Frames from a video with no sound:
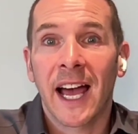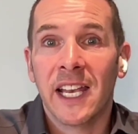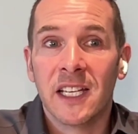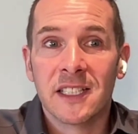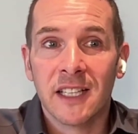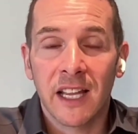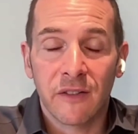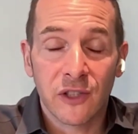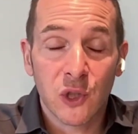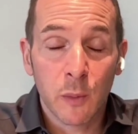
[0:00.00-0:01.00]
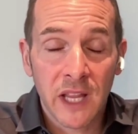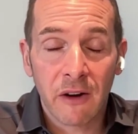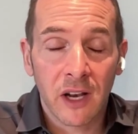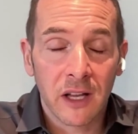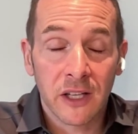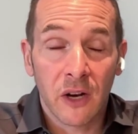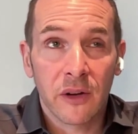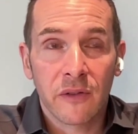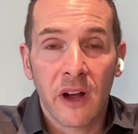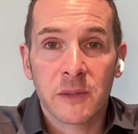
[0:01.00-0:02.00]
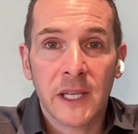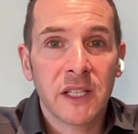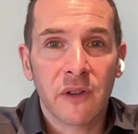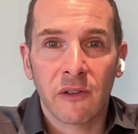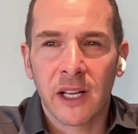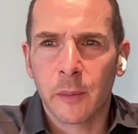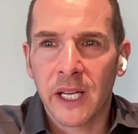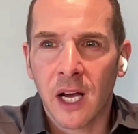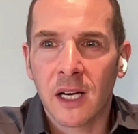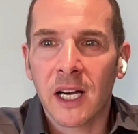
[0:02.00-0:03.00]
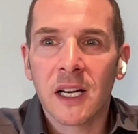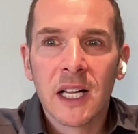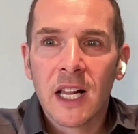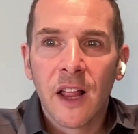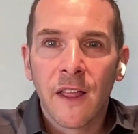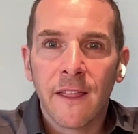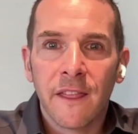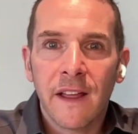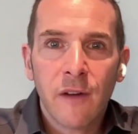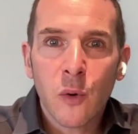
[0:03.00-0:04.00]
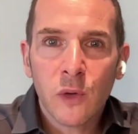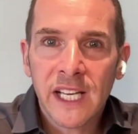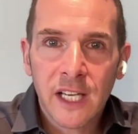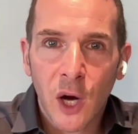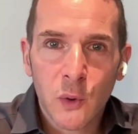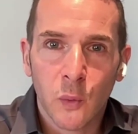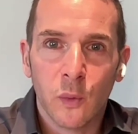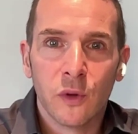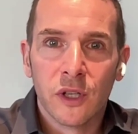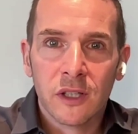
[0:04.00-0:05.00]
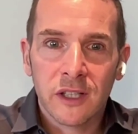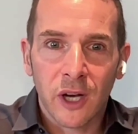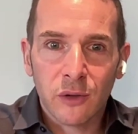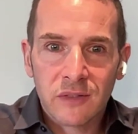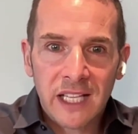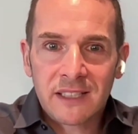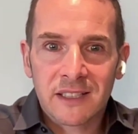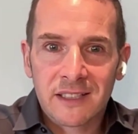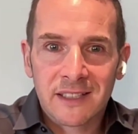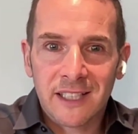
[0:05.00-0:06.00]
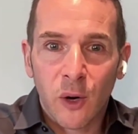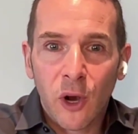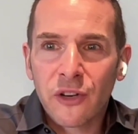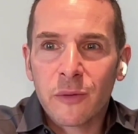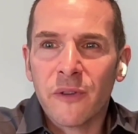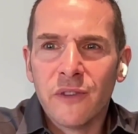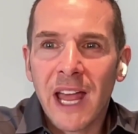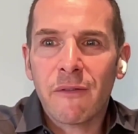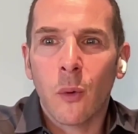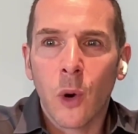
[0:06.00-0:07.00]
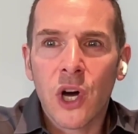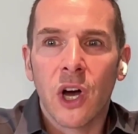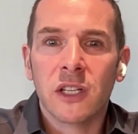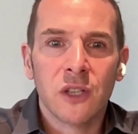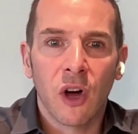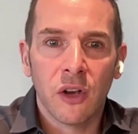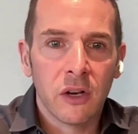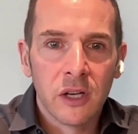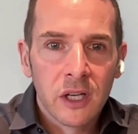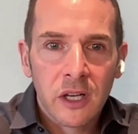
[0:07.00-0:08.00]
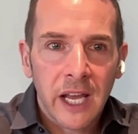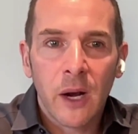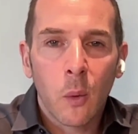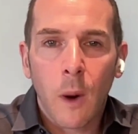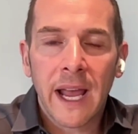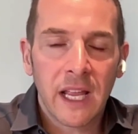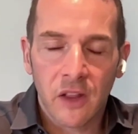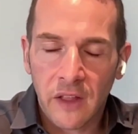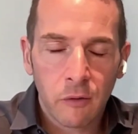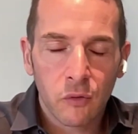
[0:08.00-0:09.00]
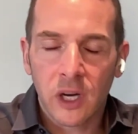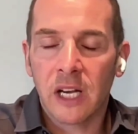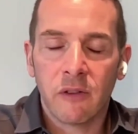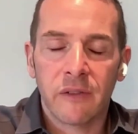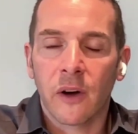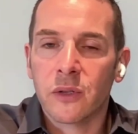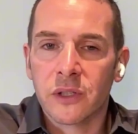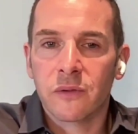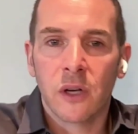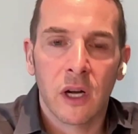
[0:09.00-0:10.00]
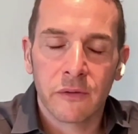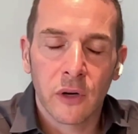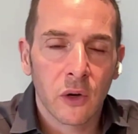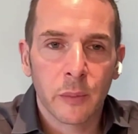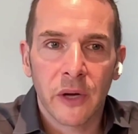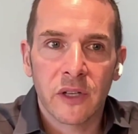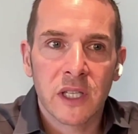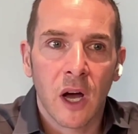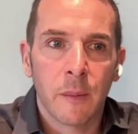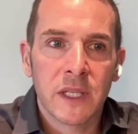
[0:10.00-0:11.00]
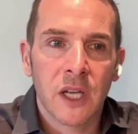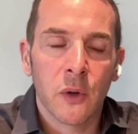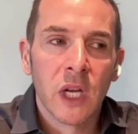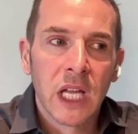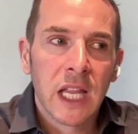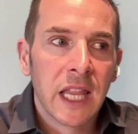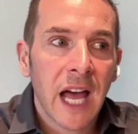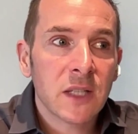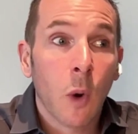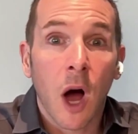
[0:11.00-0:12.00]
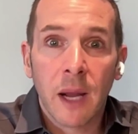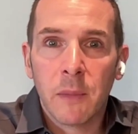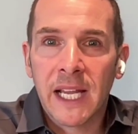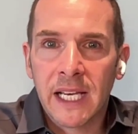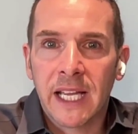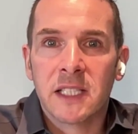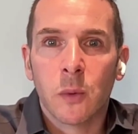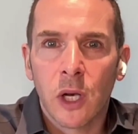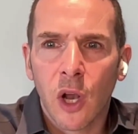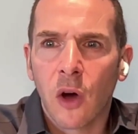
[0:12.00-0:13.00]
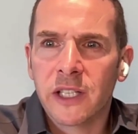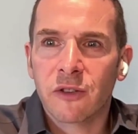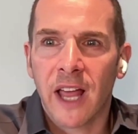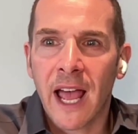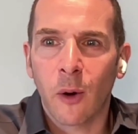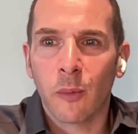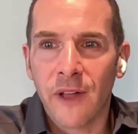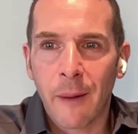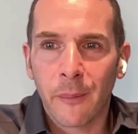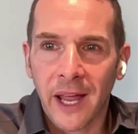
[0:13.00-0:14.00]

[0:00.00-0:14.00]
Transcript: And if assuming especially if they're a little bit younger, they've only known, this, a lot of them have never worked on in a way that they really, really focus for a long period of time. And so that's what I'm leaning into a lot is trying to help them.